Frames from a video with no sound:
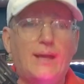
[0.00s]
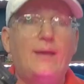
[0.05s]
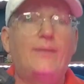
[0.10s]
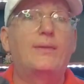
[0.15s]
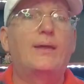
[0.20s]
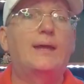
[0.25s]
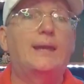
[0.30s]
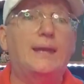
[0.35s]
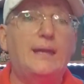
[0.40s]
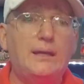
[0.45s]

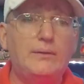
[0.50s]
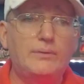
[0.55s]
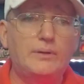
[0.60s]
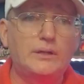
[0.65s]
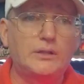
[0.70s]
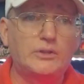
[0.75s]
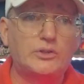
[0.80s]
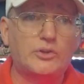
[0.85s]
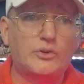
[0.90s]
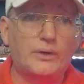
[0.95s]
that even
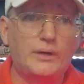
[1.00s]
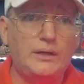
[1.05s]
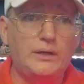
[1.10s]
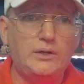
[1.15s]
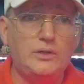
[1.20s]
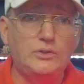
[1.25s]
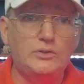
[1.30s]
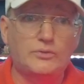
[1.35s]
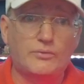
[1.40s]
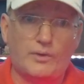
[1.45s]
the screen
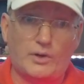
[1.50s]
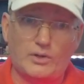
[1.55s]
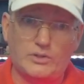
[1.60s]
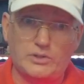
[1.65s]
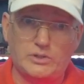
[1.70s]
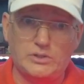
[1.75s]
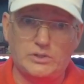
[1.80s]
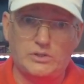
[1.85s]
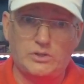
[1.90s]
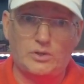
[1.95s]
used
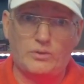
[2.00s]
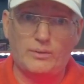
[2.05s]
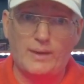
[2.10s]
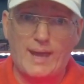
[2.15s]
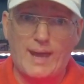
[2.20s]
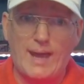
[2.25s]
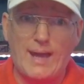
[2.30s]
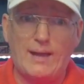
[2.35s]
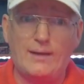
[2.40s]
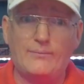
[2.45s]
versions don't
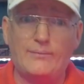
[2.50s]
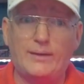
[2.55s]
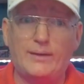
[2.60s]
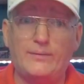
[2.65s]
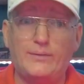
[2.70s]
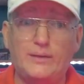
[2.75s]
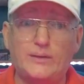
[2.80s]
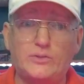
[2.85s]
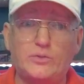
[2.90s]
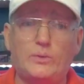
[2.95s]
have,
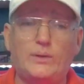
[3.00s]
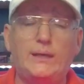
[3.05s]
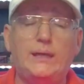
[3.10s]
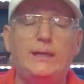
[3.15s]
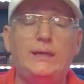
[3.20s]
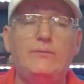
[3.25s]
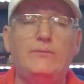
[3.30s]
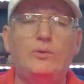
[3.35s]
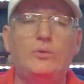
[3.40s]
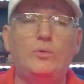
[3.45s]
and this one
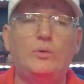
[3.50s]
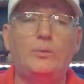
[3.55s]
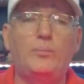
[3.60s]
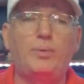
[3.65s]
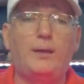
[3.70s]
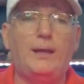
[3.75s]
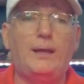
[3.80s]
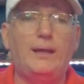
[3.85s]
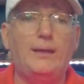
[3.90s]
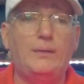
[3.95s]
even will
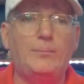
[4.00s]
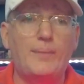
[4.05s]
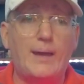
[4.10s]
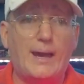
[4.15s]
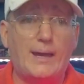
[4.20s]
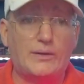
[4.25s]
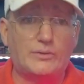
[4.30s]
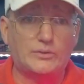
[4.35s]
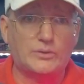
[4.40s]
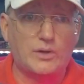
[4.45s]
play the
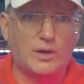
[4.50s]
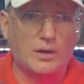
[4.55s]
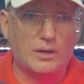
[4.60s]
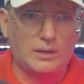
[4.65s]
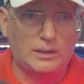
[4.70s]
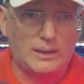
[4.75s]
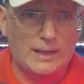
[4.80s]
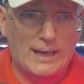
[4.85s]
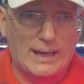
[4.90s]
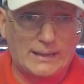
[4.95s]
Battlestar
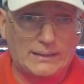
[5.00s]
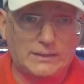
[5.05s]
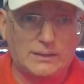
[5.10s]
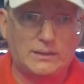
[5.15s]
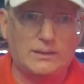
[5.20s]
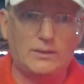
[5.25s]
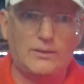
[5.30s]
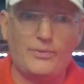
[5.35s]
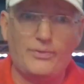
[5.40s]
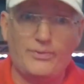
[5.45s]

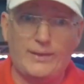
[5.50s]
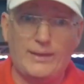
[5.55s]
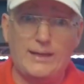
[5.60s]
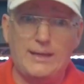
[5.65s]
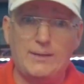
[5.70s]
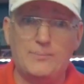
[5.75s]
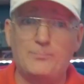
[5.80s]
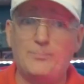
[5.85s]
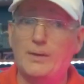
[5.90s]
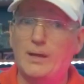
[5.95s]
Galactica
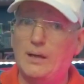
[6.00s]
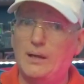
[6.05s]
theme.